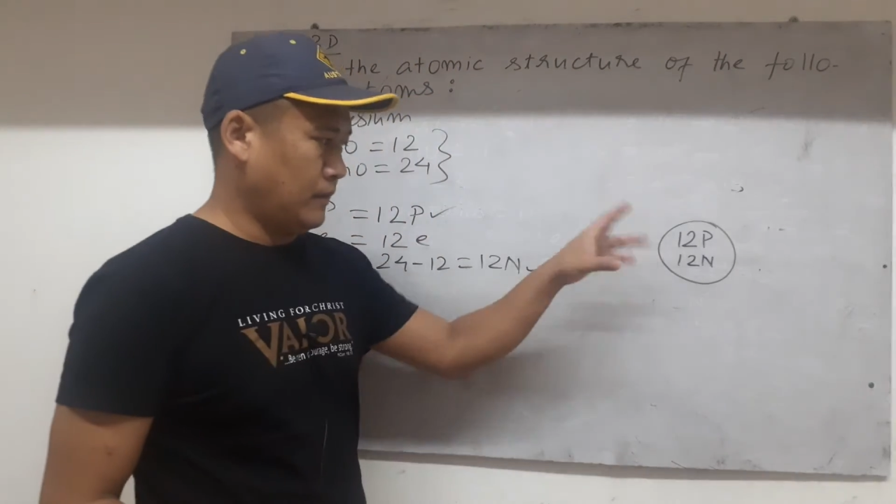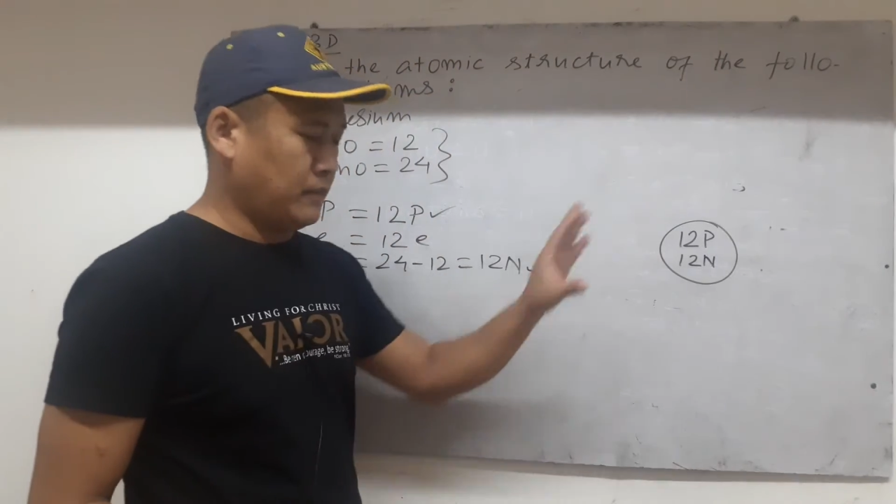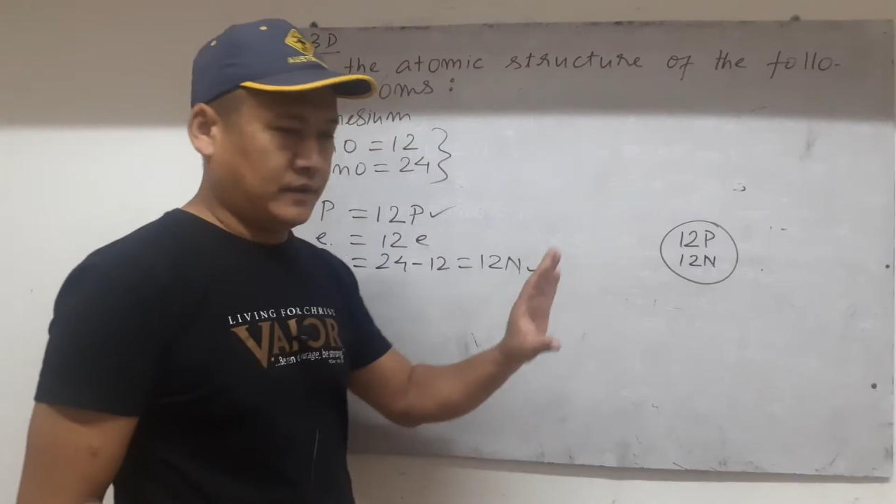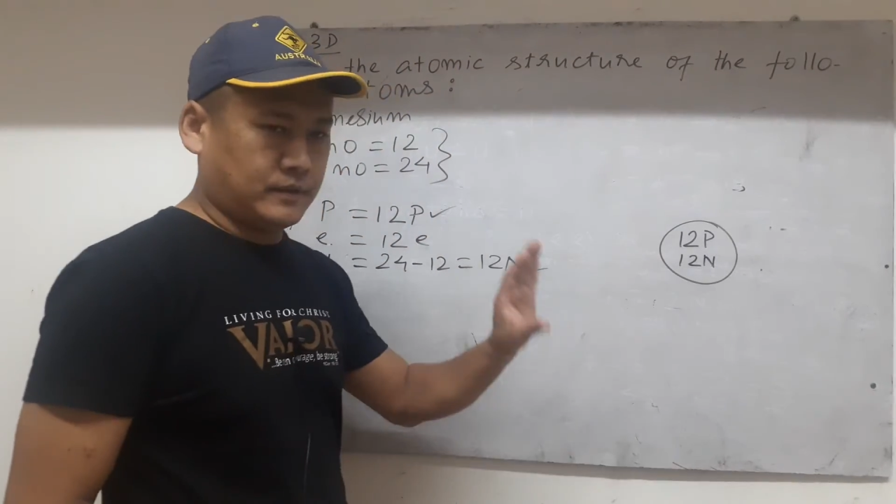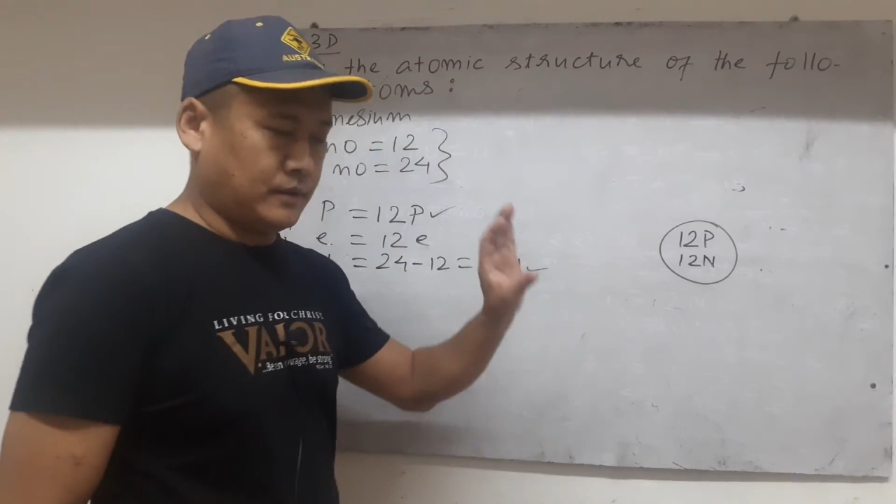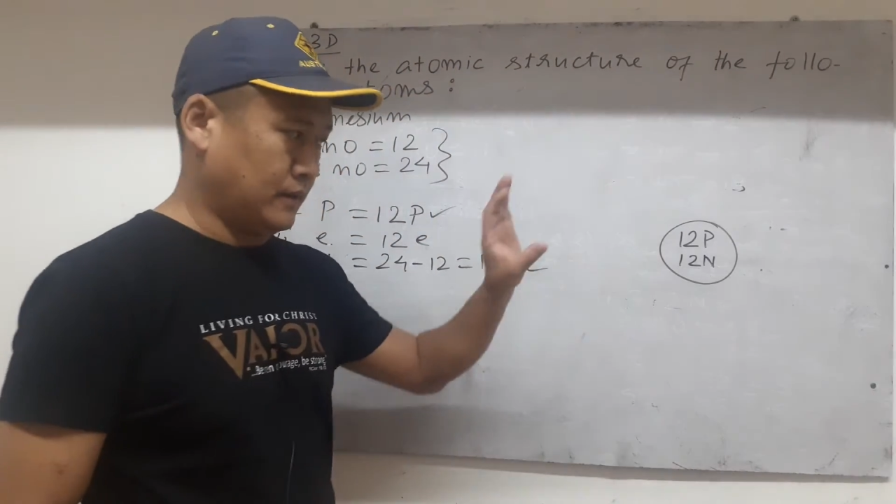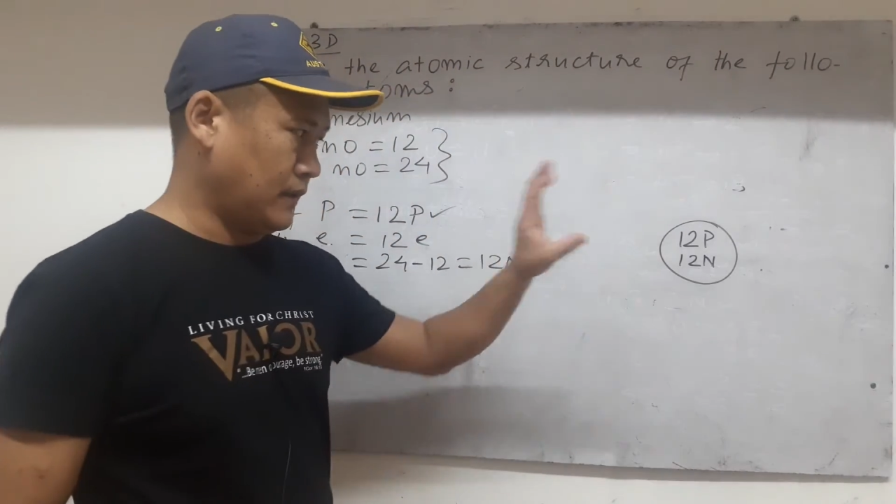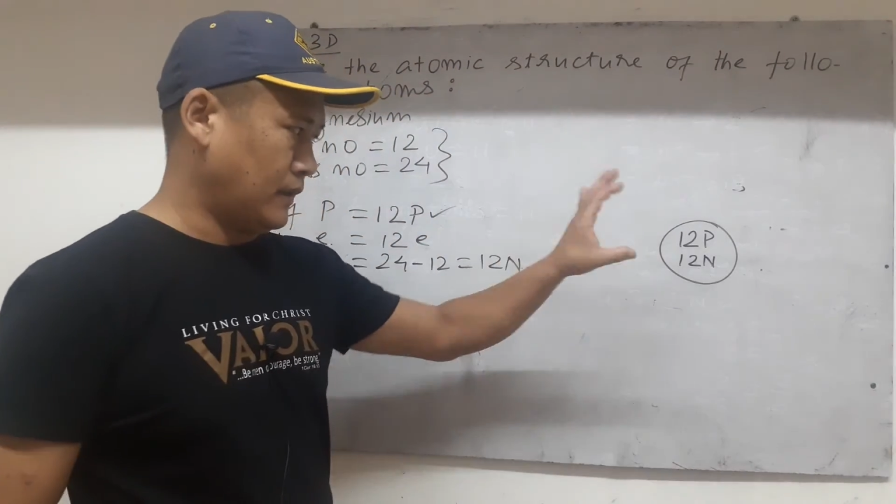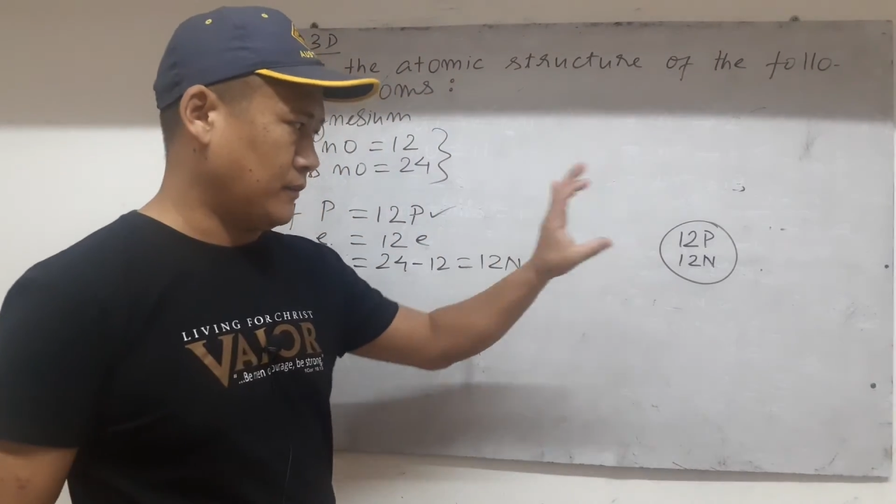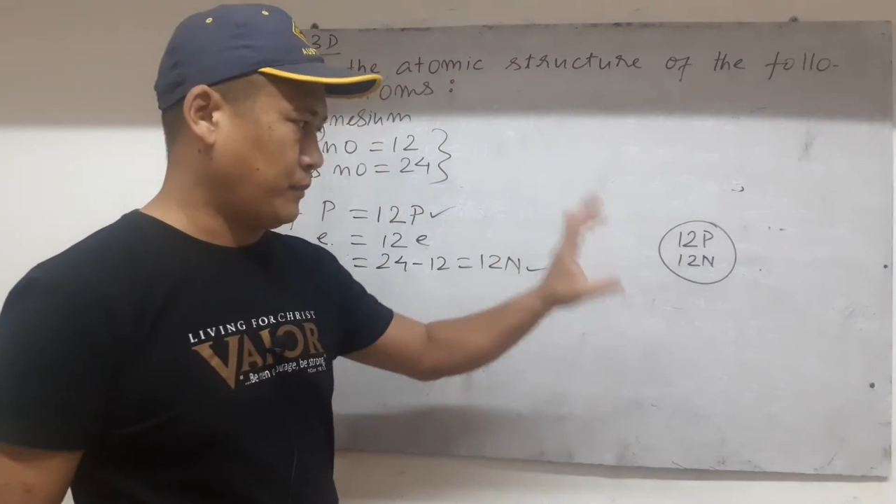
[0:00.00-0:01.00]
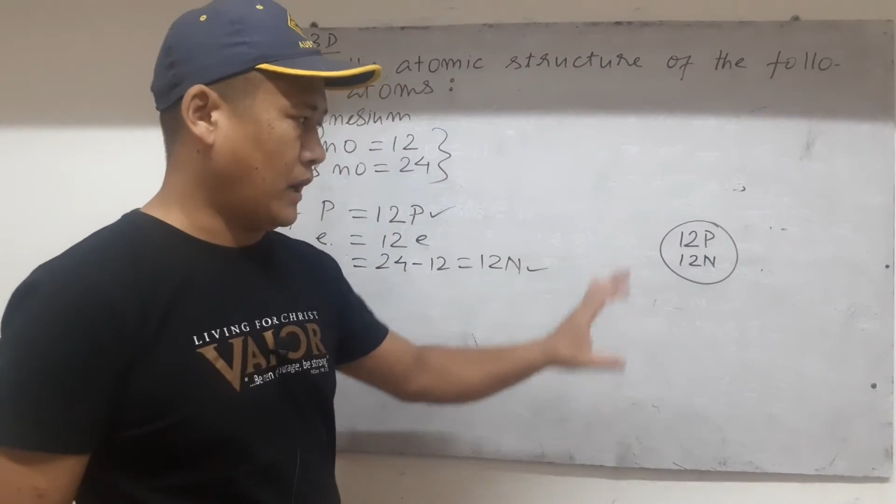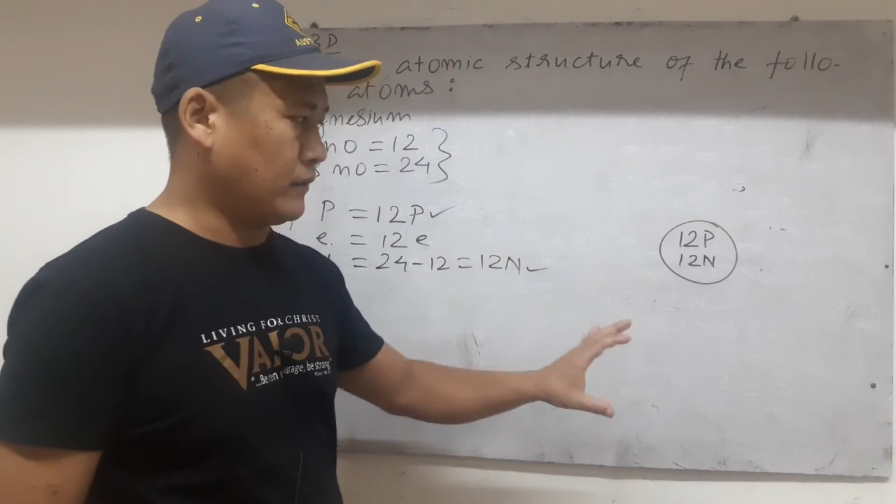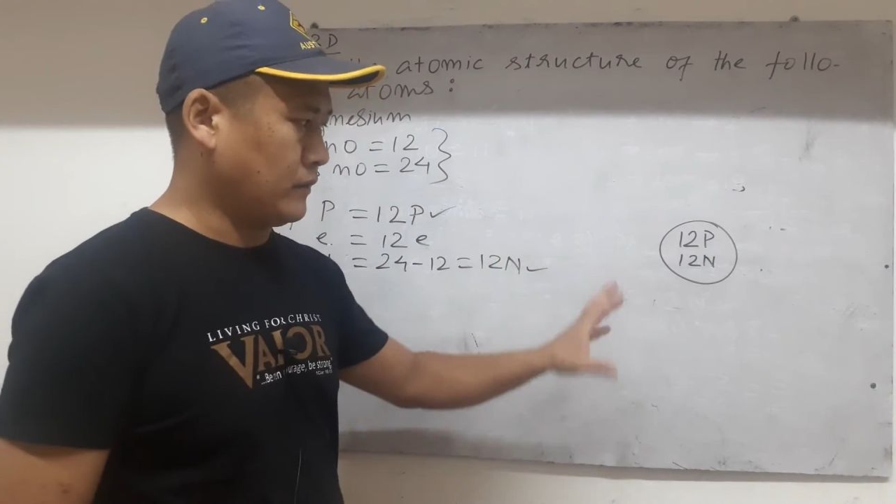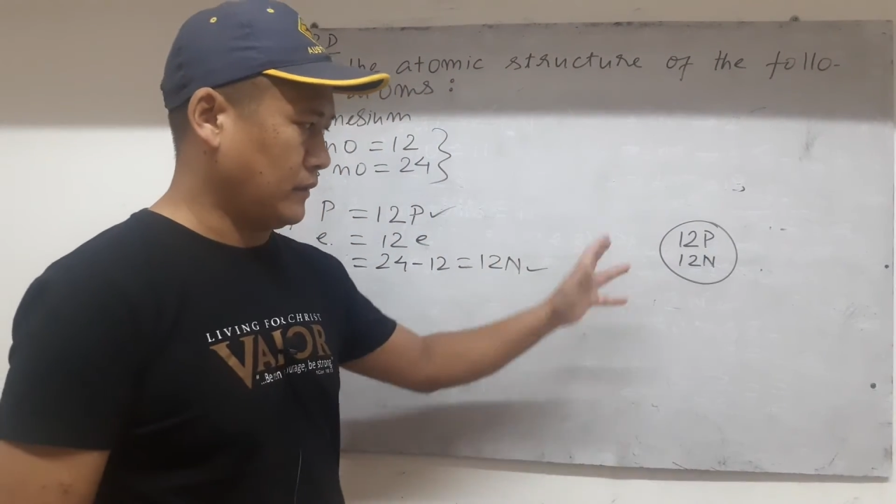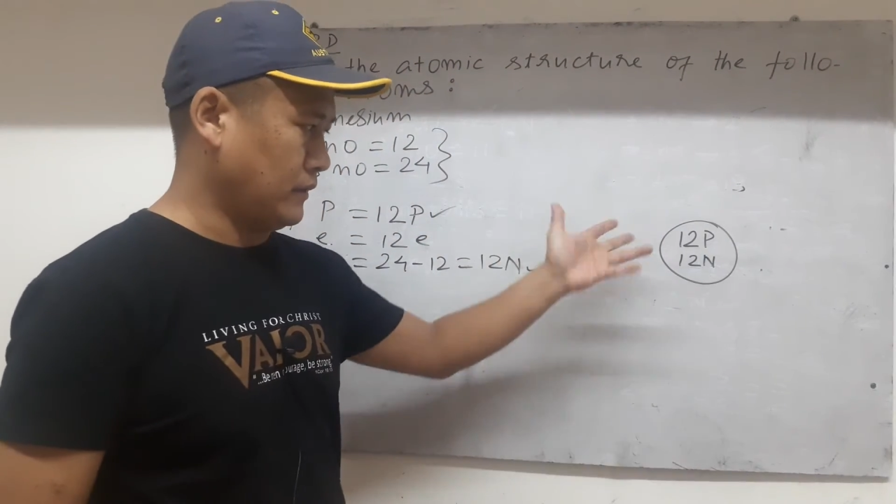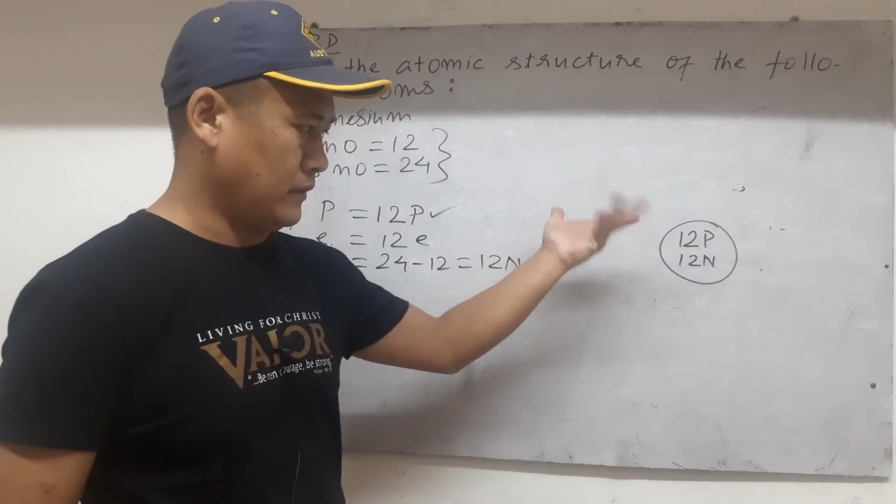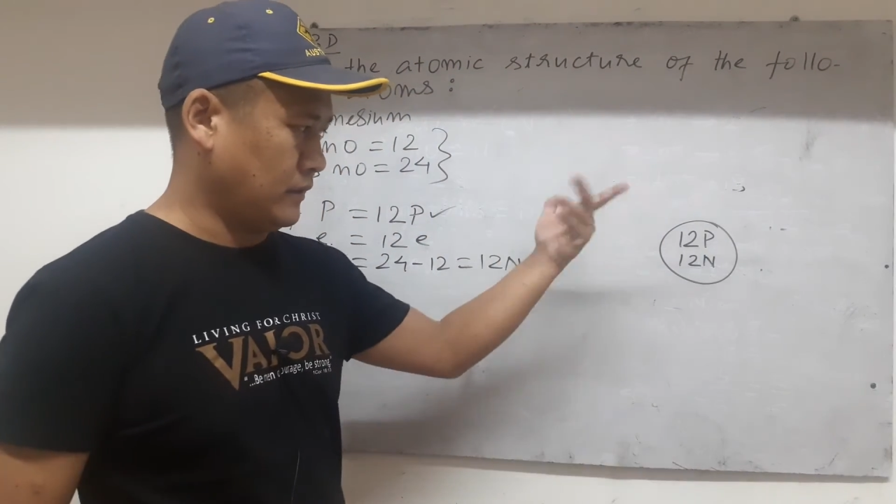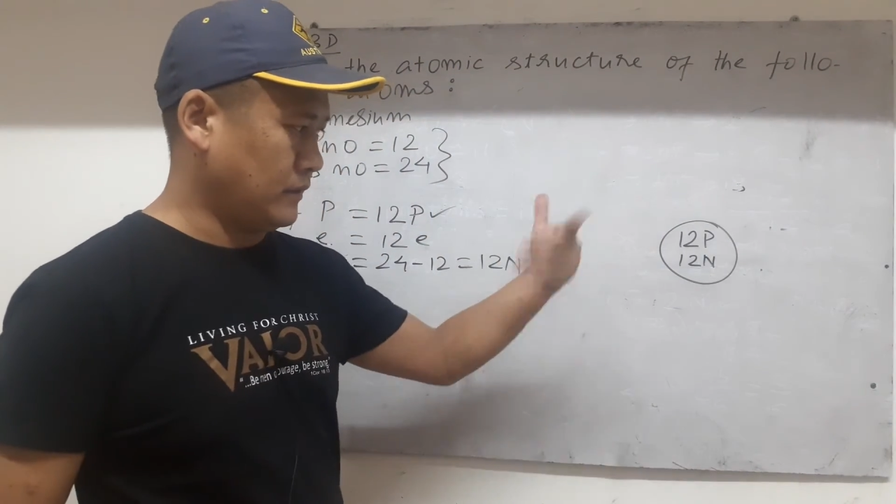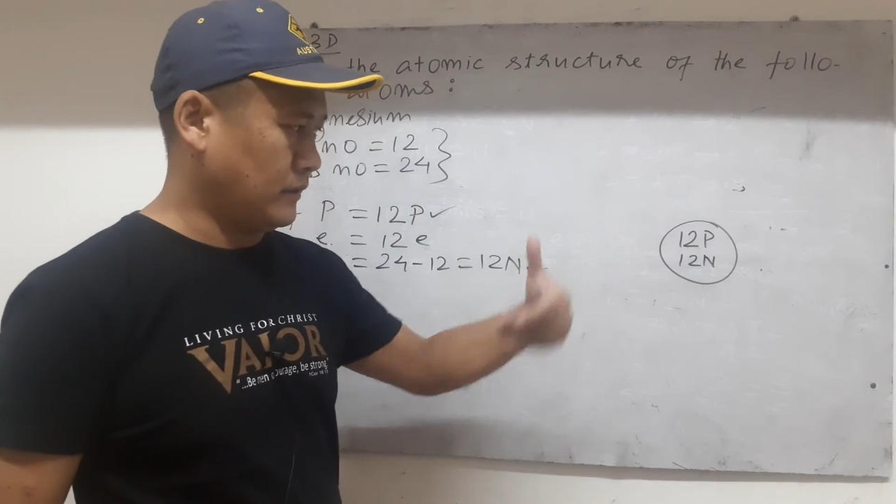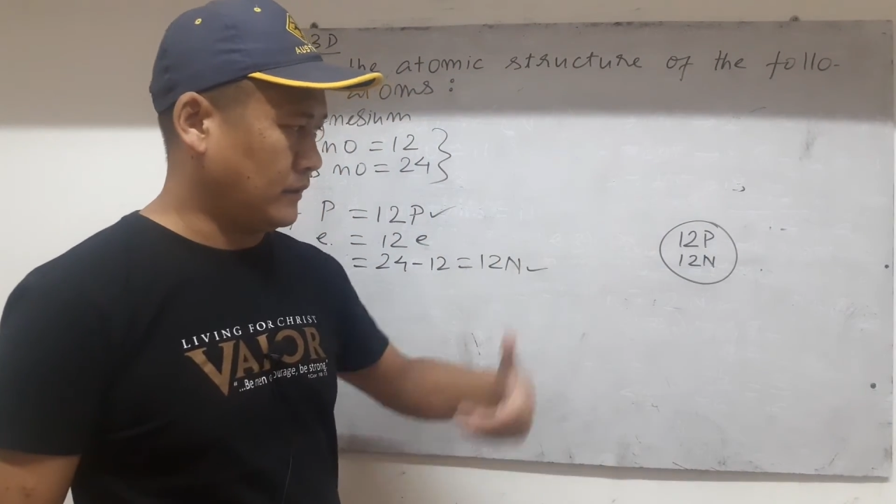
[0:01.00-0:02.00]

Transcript: means the center part and